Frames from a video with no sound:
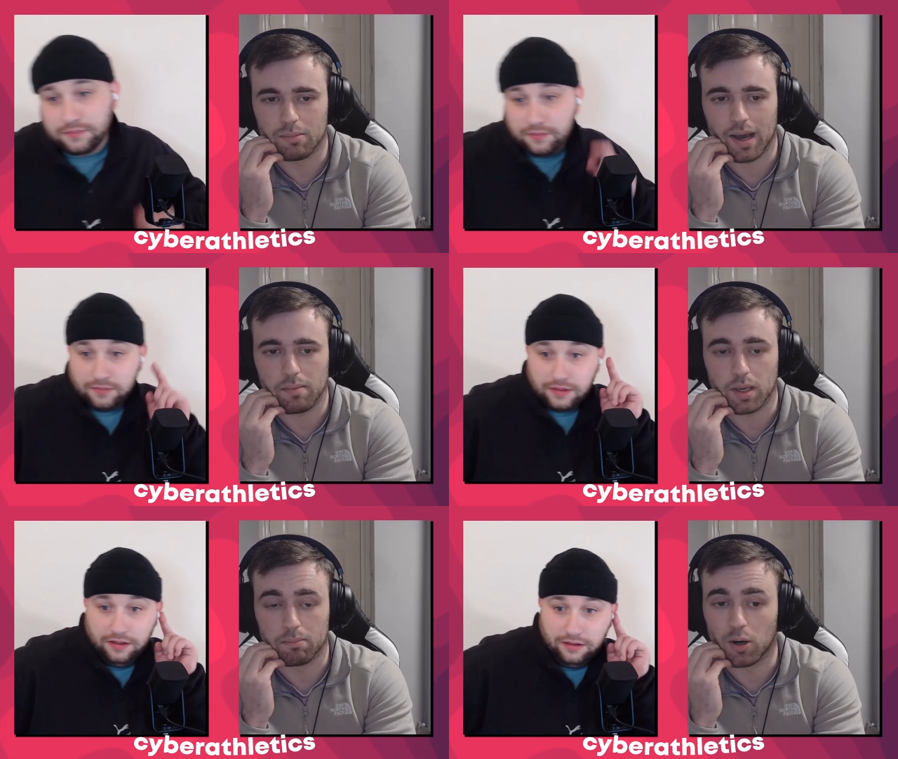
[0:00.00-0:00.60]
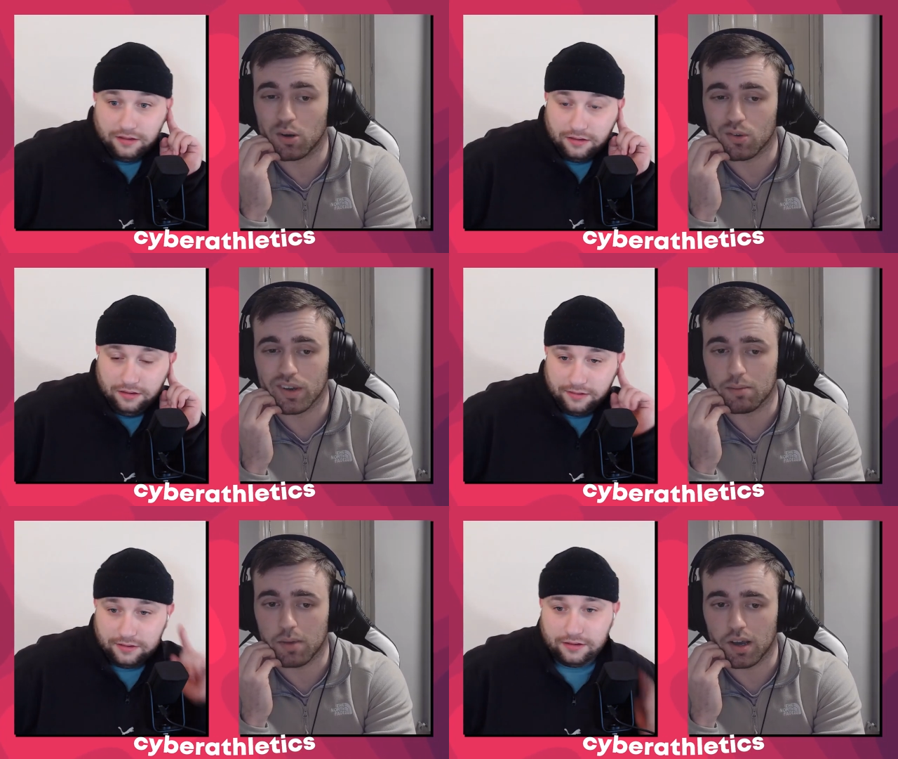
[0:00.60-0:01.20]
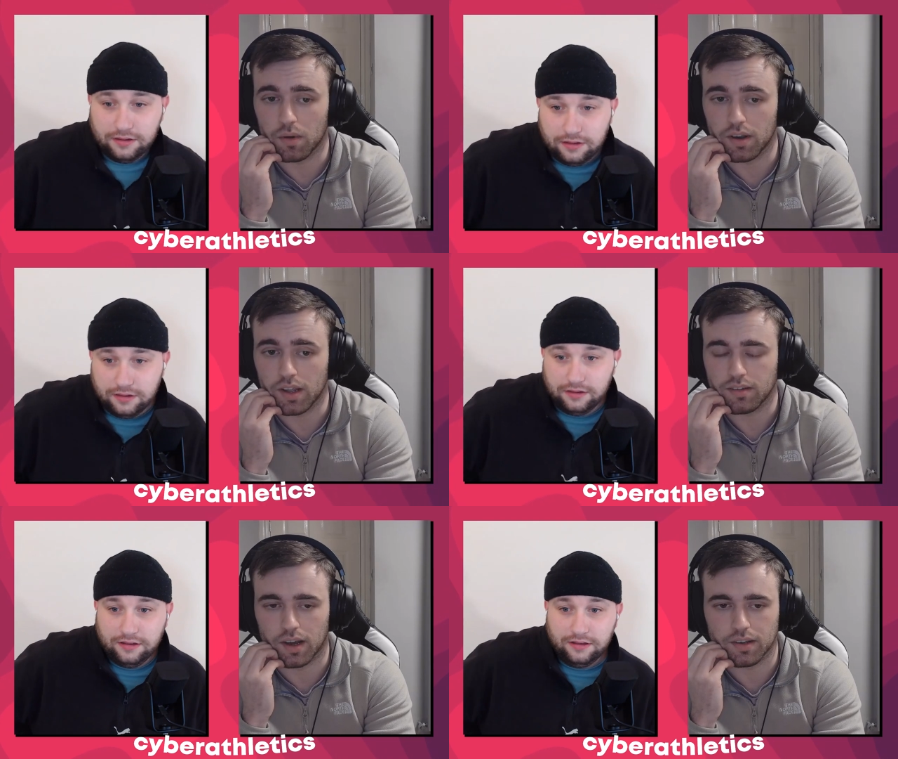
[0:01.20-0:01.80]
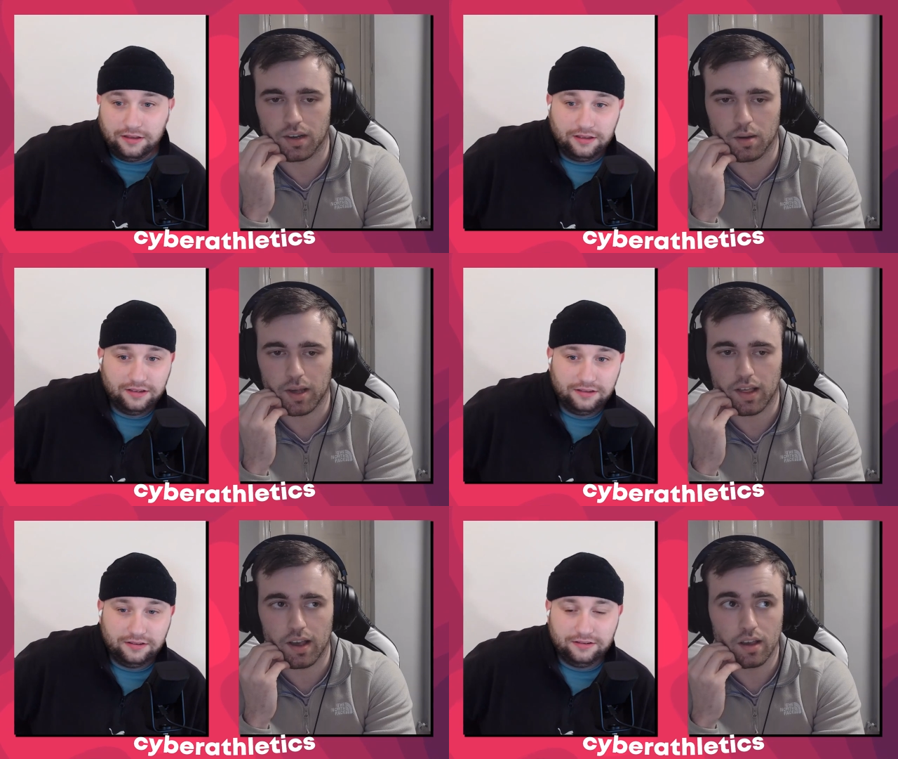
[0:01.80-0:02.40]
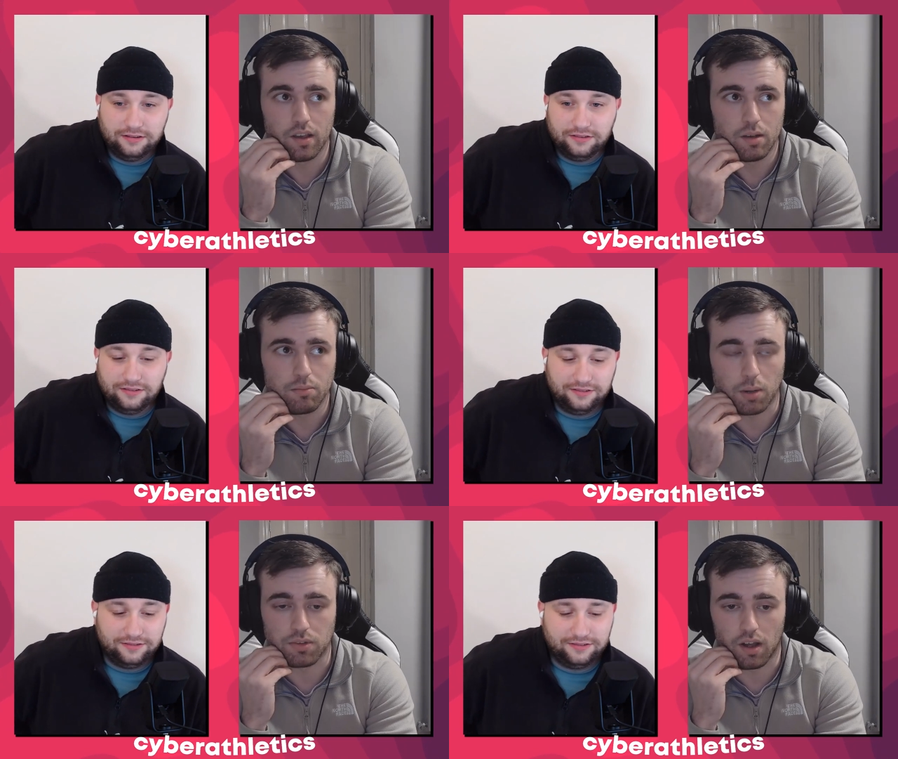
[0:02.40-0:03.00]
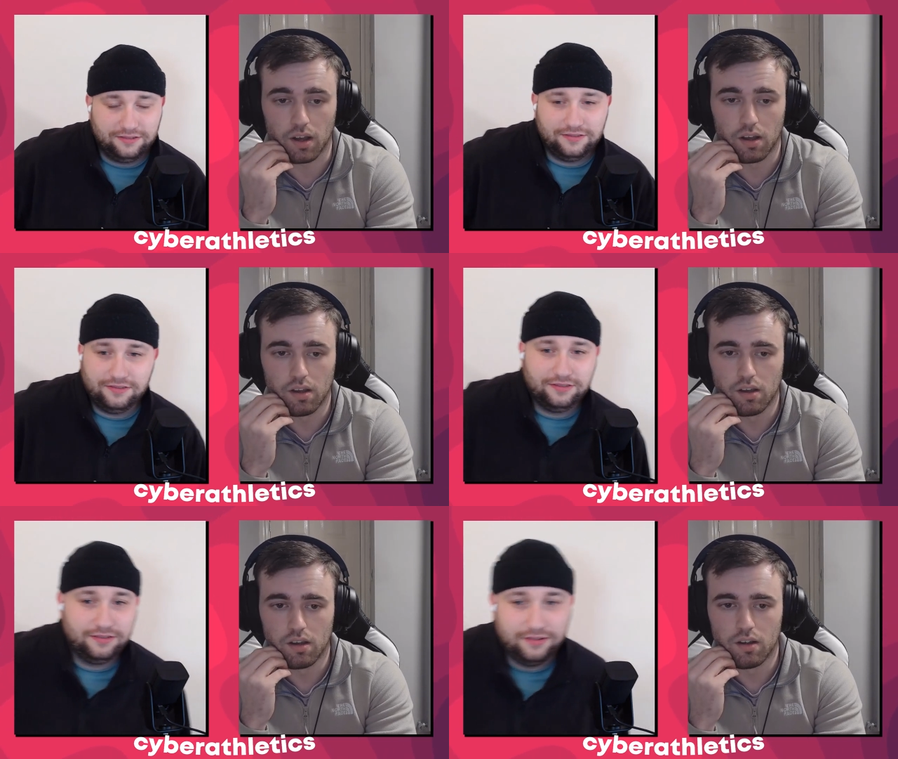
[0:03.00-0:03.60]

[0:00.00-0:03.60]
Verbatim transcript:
Speaker 1: There might be a book written about it one day. No, I don't know about that. Probably not.